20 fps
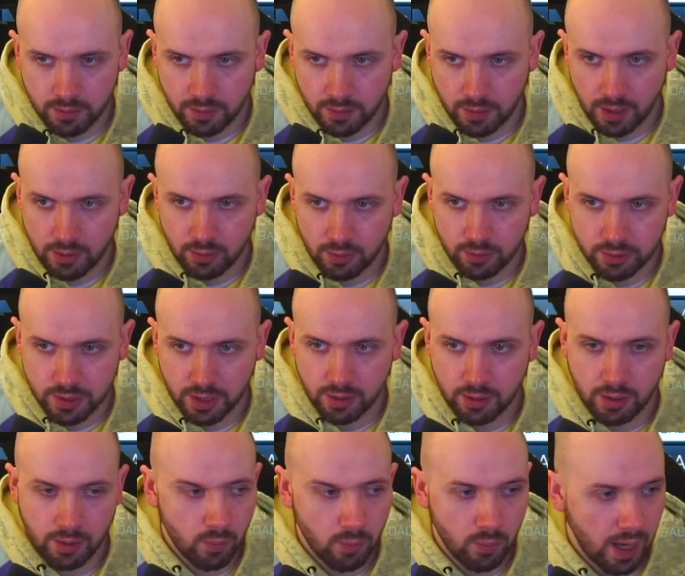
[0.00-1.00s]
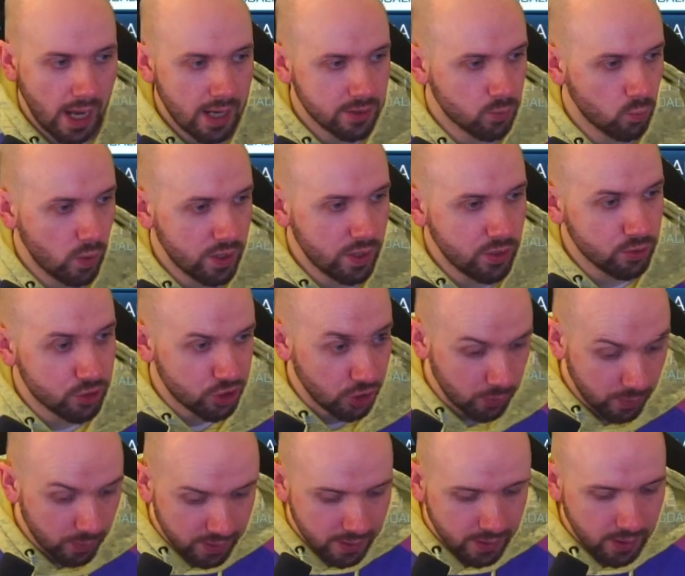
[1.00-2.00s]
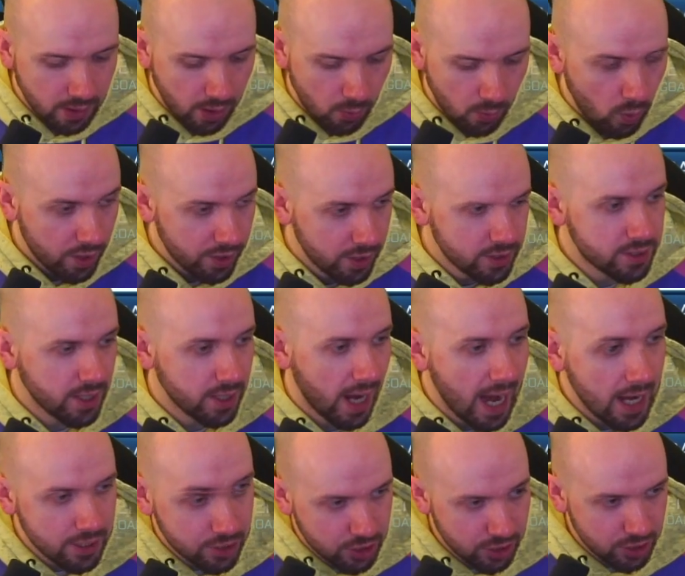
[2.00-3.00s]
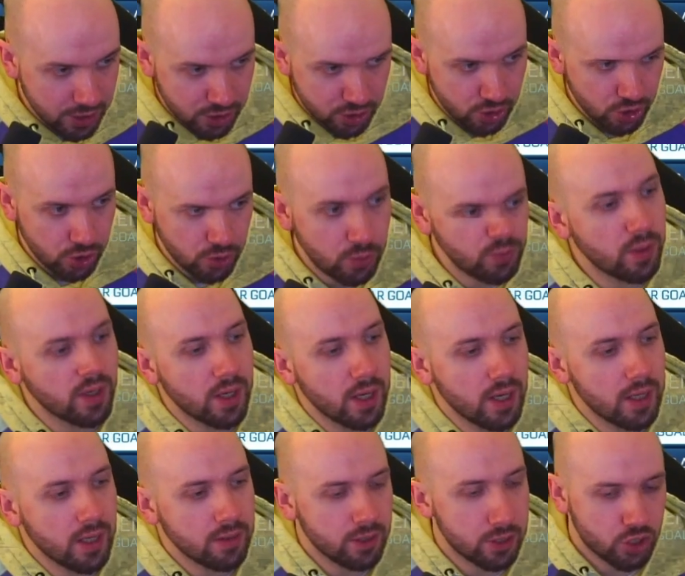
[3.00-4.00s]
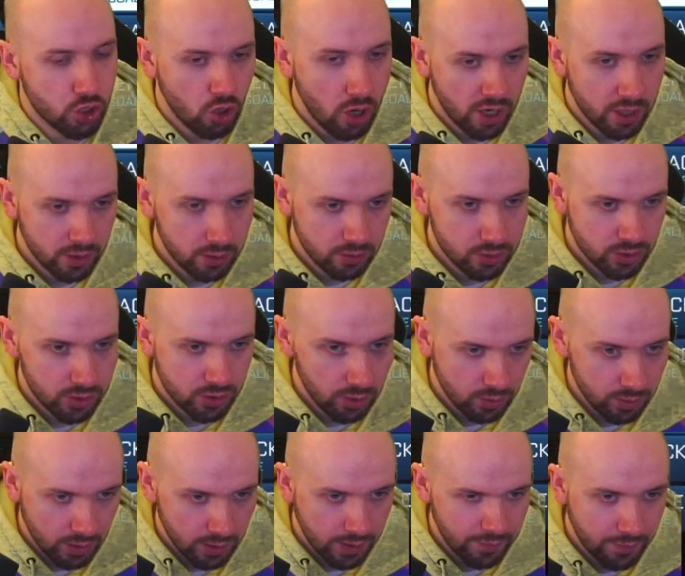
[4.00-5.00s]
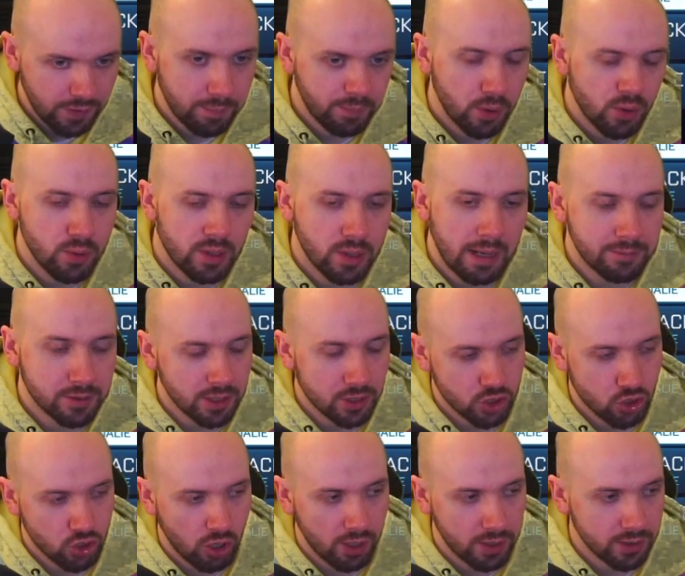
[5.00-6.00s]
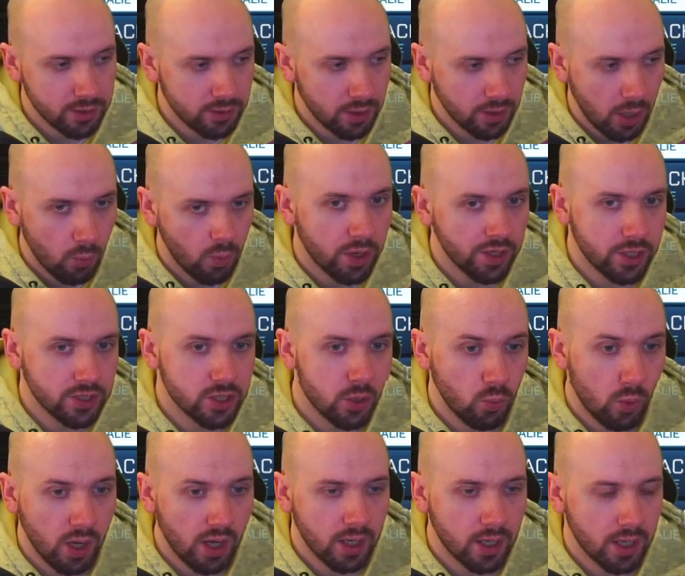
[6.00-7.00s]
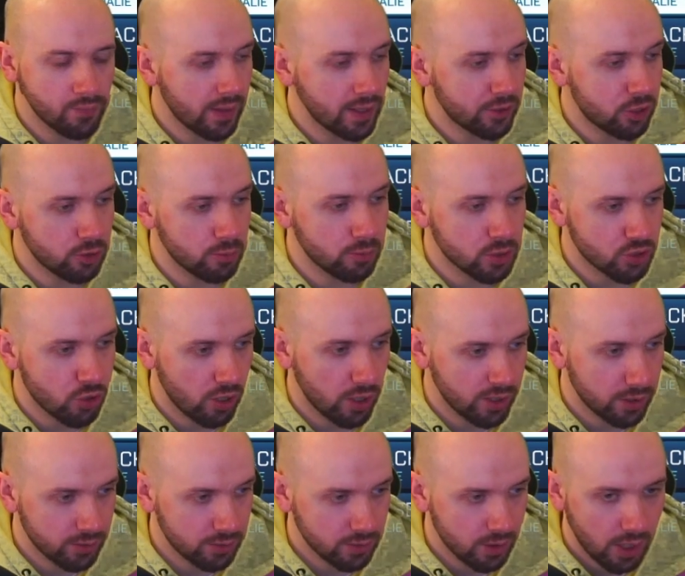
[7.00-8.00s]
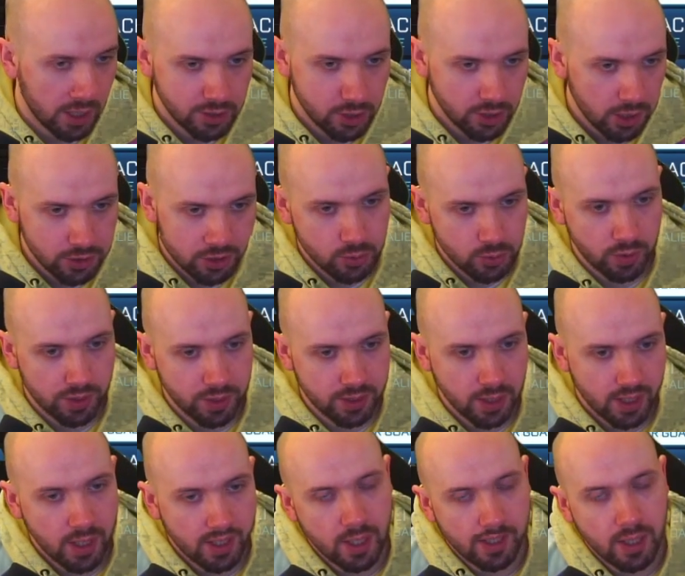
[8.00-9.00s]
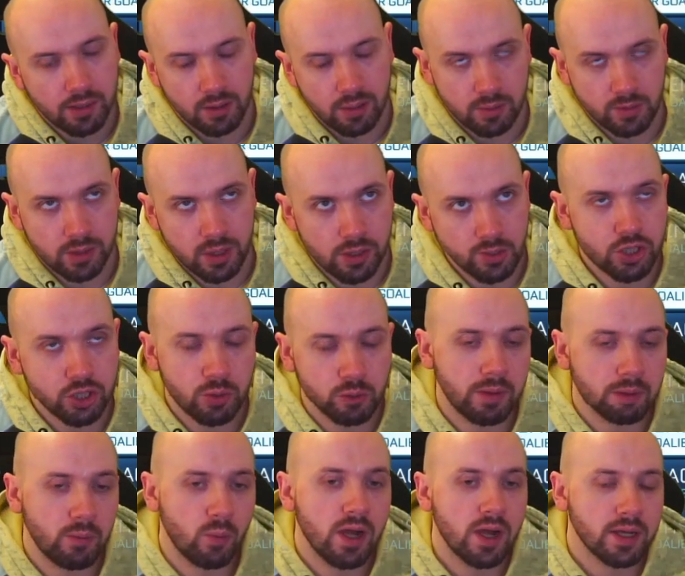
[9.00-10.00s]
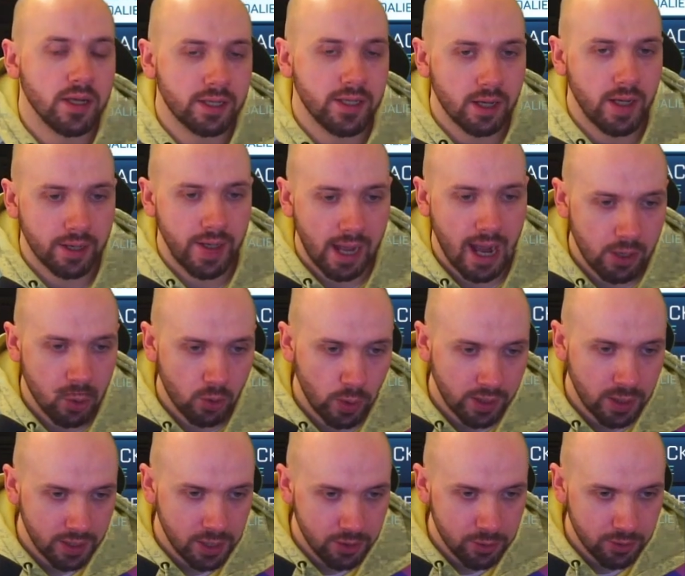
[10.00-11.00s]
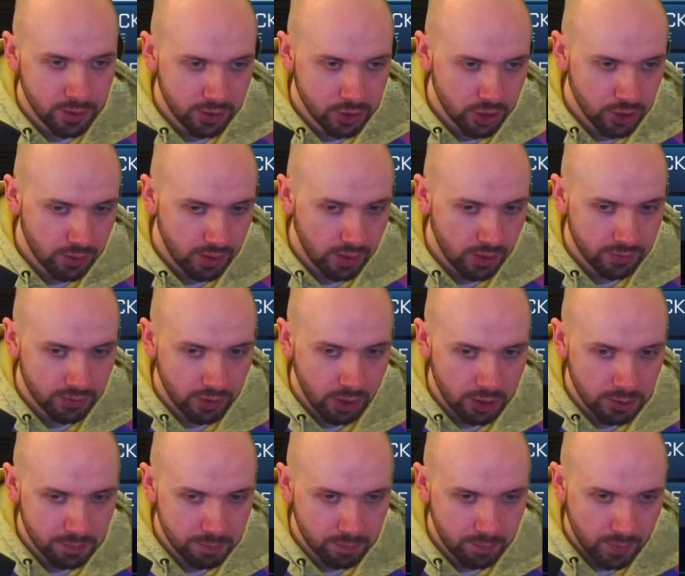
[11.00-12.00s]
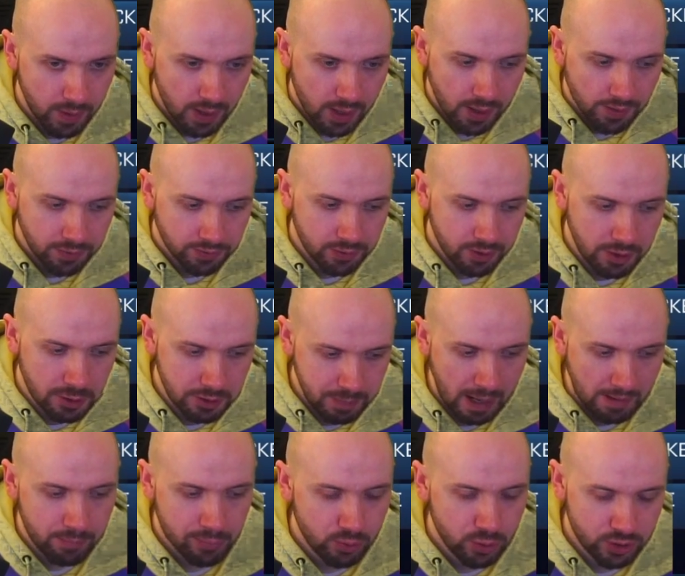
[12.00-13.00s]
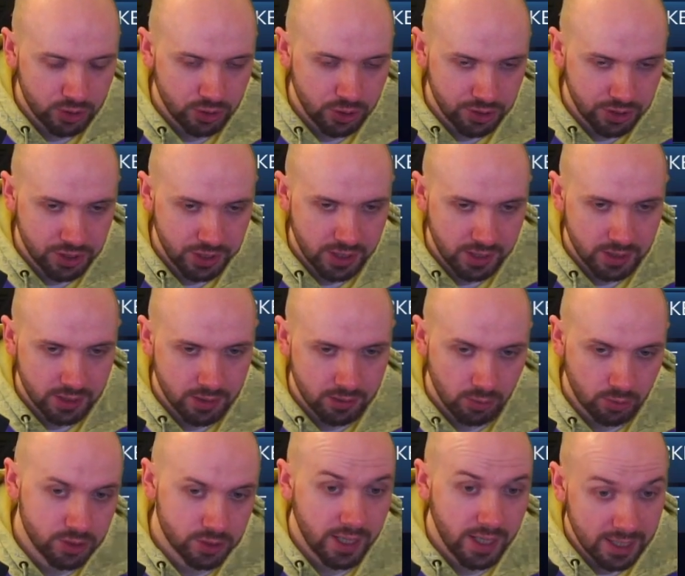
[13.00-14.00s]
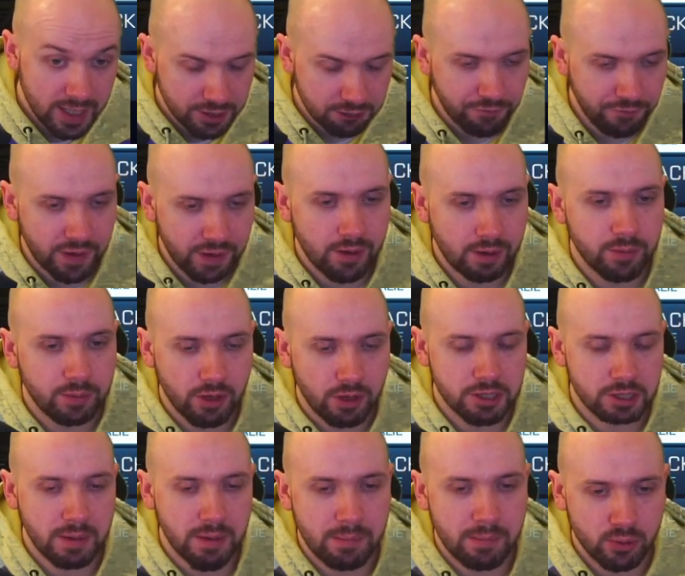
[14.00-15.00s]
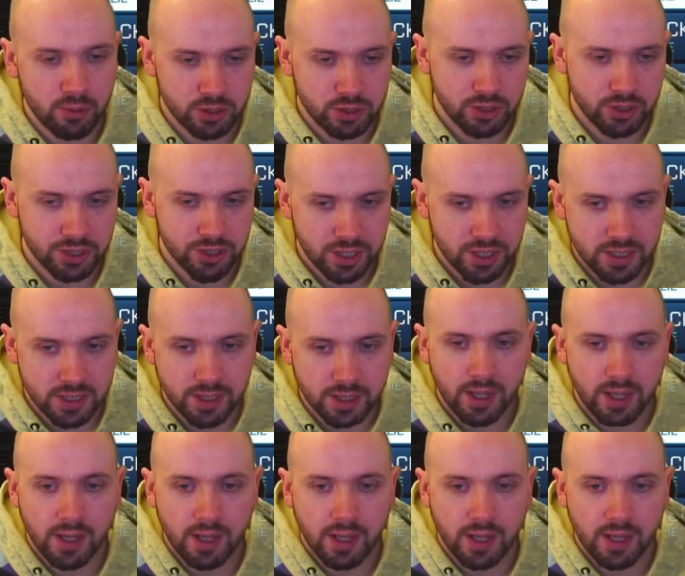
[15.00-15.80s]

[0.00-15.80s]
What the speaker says: And also, like, when you're doing it, I want you to actually do the triangle. Like, if your ball comes on triangle, I want you to work on that double triangle. Like, I don't just want you. Like, you should be working on how quickly you can do like those backboard touches, or to interfere with those backboard touches,